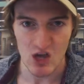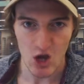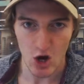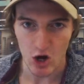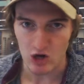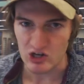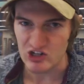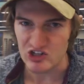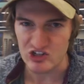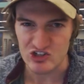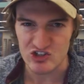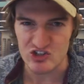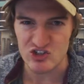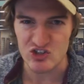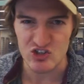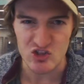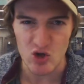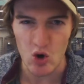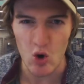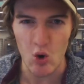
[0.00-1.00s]
are
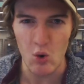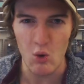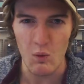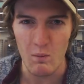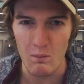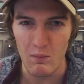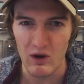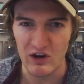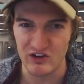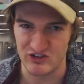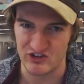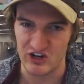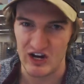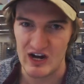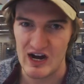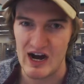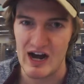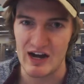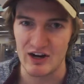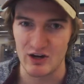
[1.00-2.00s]
just so much
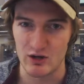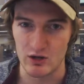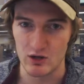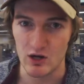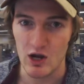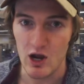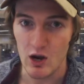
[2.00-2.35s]
higher,